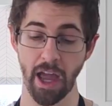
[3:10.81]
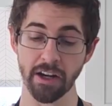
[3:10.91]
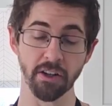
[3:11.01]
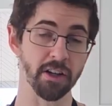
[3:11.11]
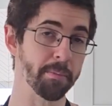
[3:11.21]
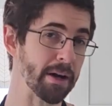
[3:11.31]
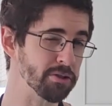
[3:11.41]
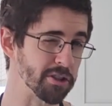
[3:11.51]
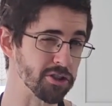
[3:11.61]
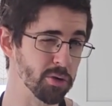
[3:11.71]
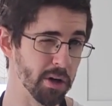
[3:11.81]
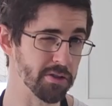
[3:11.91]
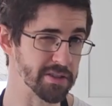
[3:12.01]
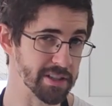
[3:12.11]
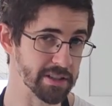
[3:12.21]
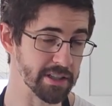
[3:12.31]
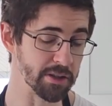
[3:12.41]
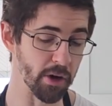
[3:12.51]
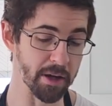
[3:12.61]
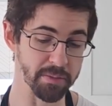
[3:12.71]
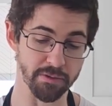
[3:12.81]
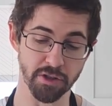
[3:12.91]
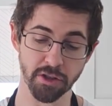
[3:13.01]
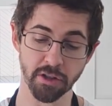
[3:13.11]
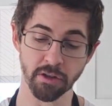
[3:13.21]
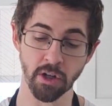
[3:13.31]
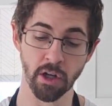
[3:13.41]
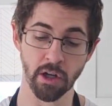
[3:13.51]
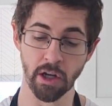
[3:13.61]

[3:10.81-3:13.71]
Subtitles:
And it'll come out to 216 grams of sugar.